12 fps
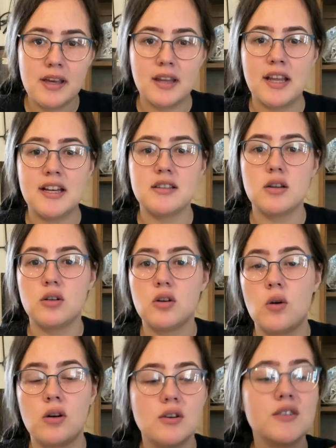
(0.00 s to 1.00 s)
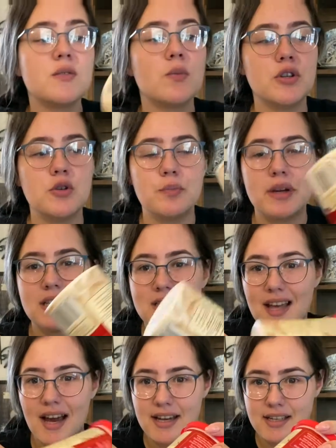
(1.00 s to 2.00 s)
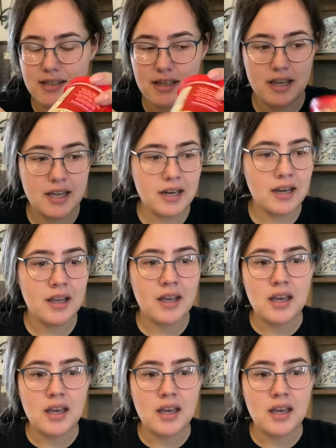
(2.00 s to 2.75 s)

or else when you mix the icing in,